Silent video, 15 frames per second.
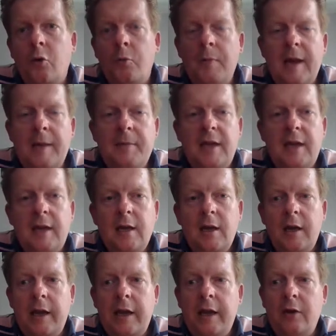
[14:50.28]
maybe
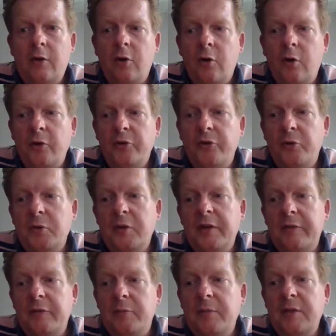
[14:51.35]
a call to a
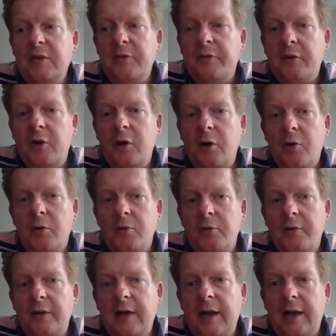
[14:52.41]
different piece of
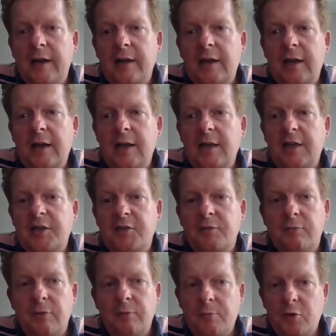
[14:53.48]
code that is
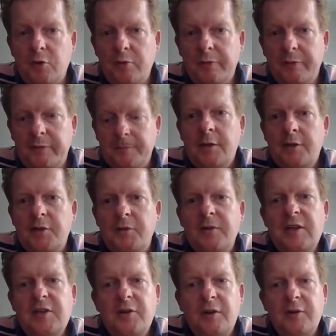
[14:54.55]
removed. So
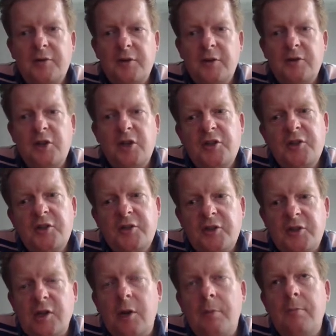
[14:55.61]
these are just
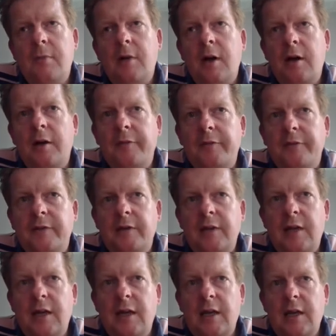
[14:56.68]
some of
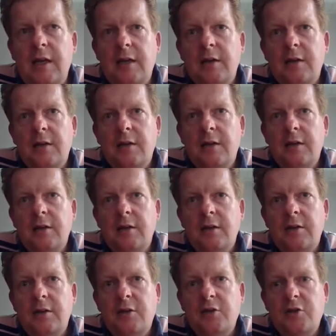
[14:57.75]
the
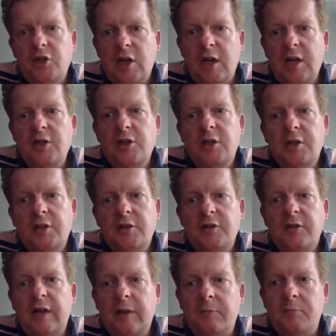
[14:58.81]
changes
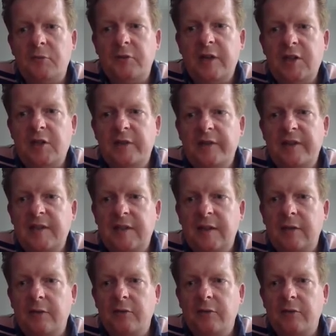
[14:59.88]
that mutation testing